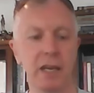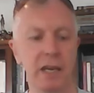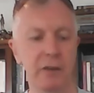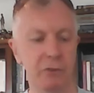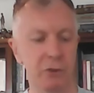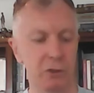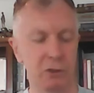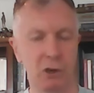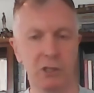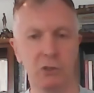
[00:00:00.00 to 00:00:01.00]
If you're
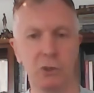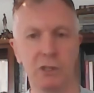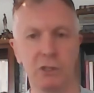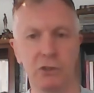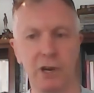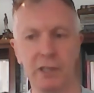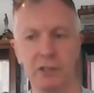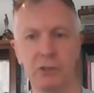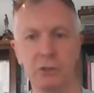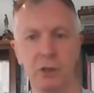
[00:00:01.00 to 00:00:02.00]
not at all into
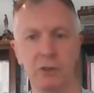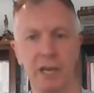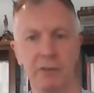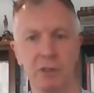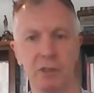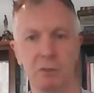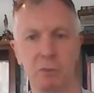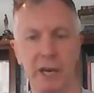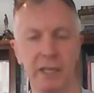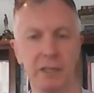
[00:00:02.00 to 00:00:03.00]
trucks, you don't have to
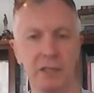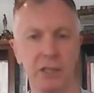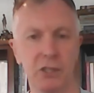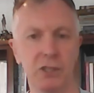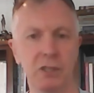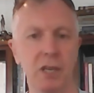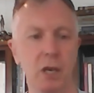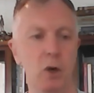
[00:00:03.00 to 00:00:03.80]
pay any attention.